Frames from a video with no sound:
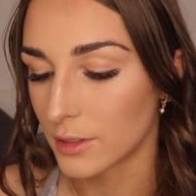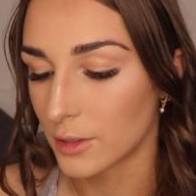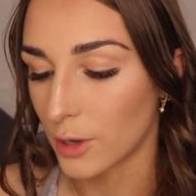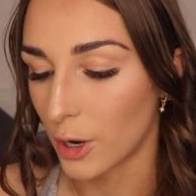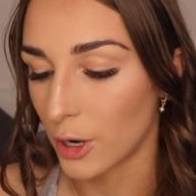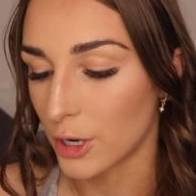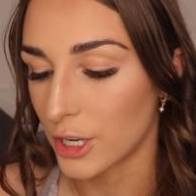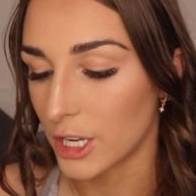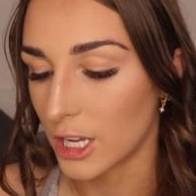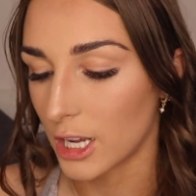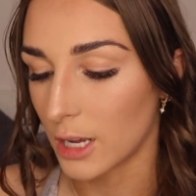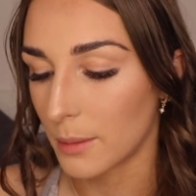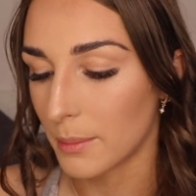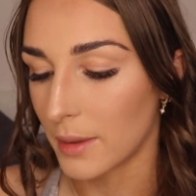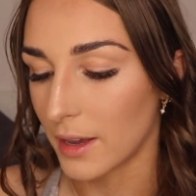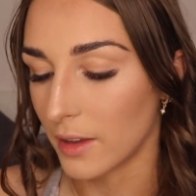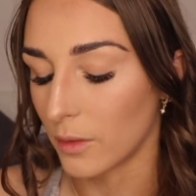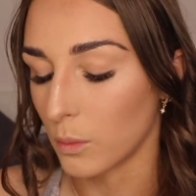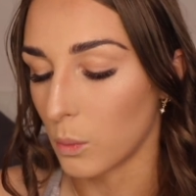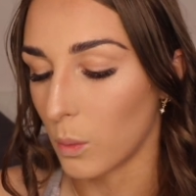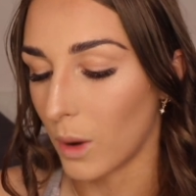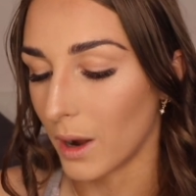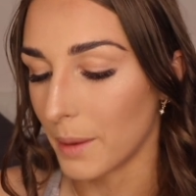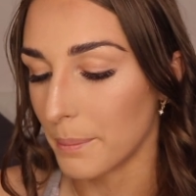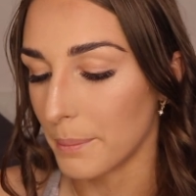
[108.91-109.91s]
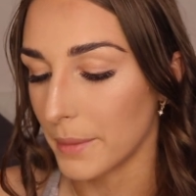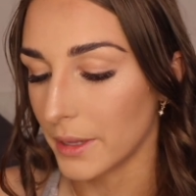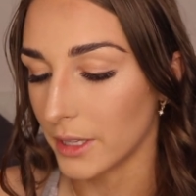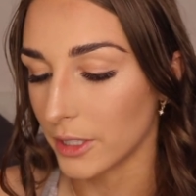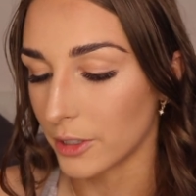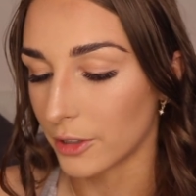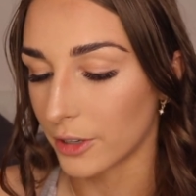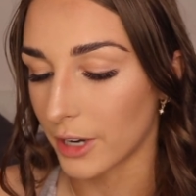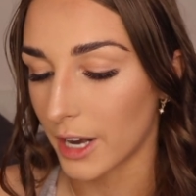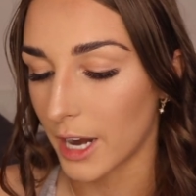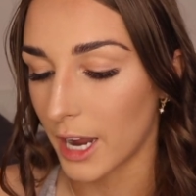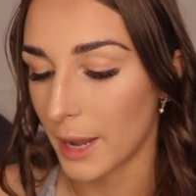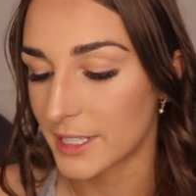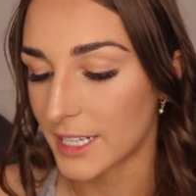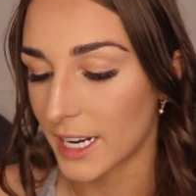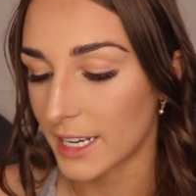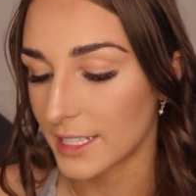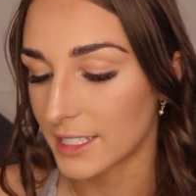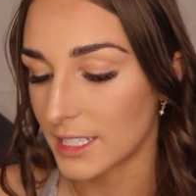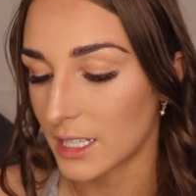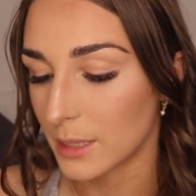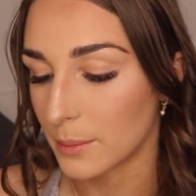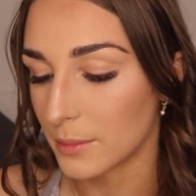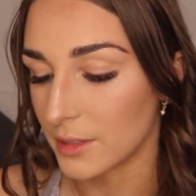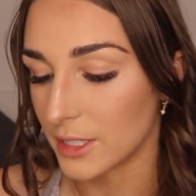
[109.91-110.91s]
sodium is 1 milligram,
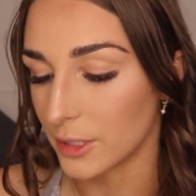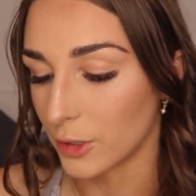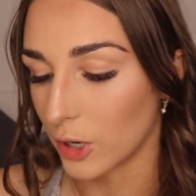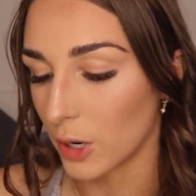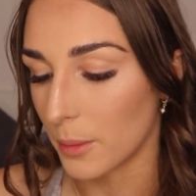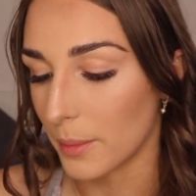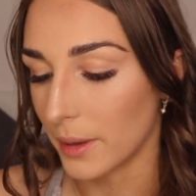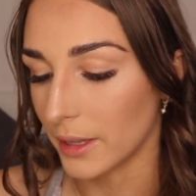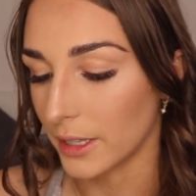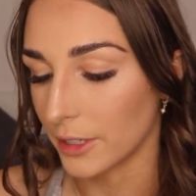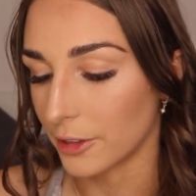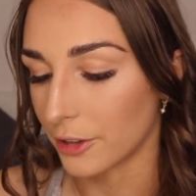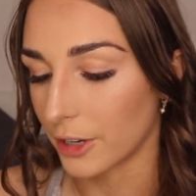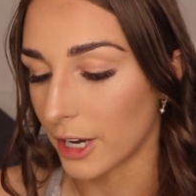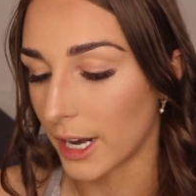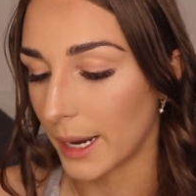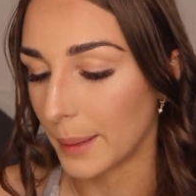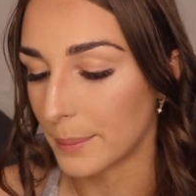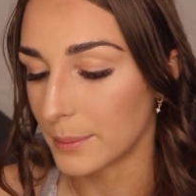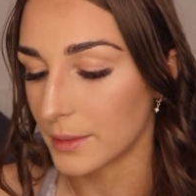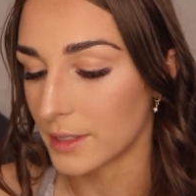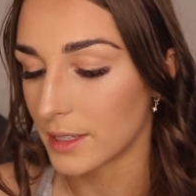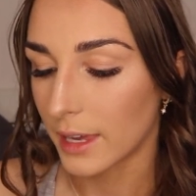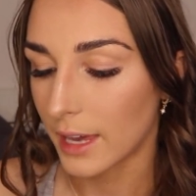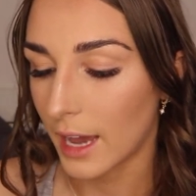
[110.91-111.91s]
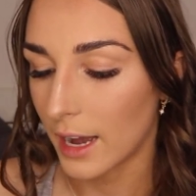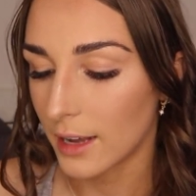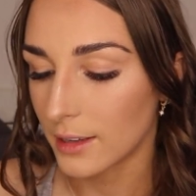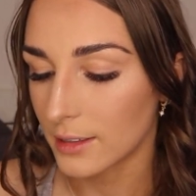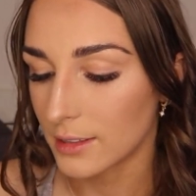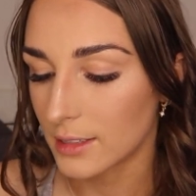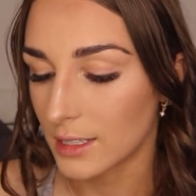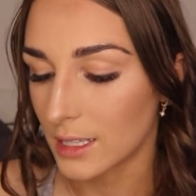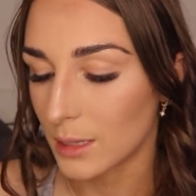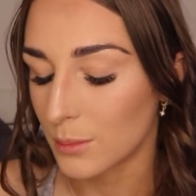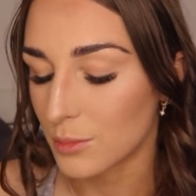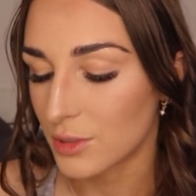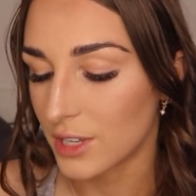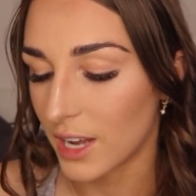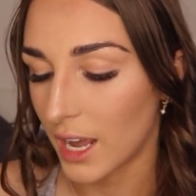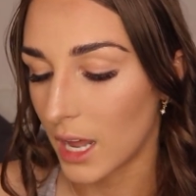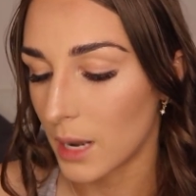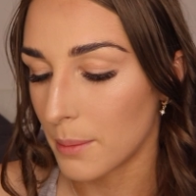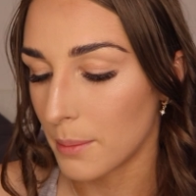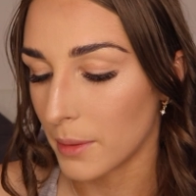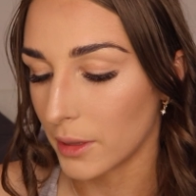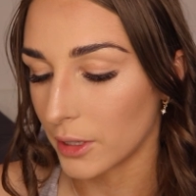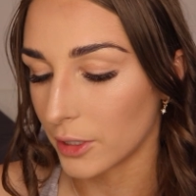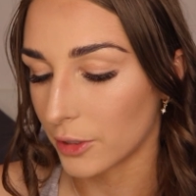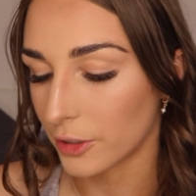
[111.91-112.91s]
potassium 0 milligrams, calcium
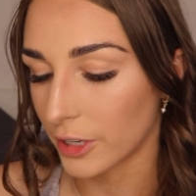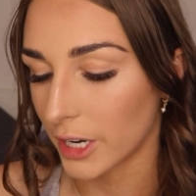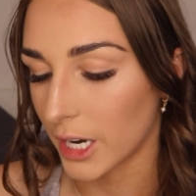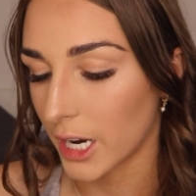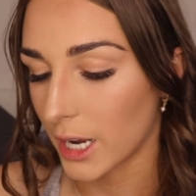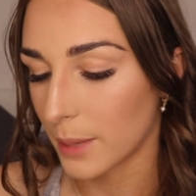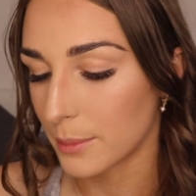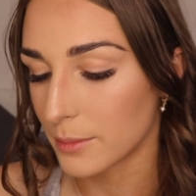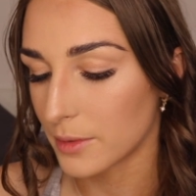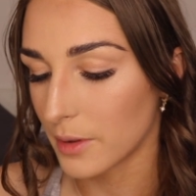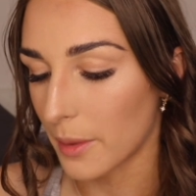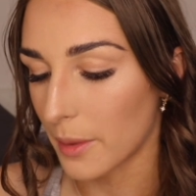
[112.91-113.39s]
10 milligrams,